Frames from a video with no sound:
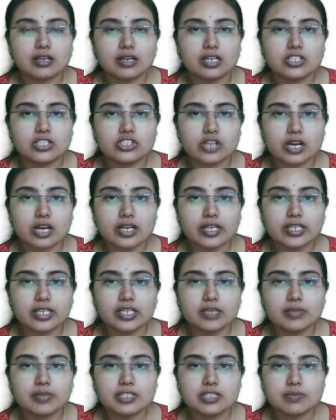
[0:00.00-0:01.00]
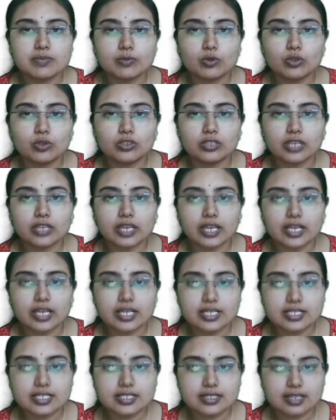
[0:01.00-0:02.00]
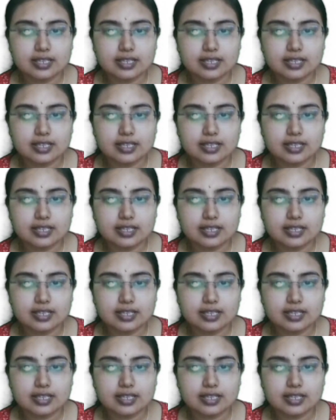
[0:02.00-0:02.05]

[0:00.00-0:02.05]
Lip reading: a drug inhibits both ACE,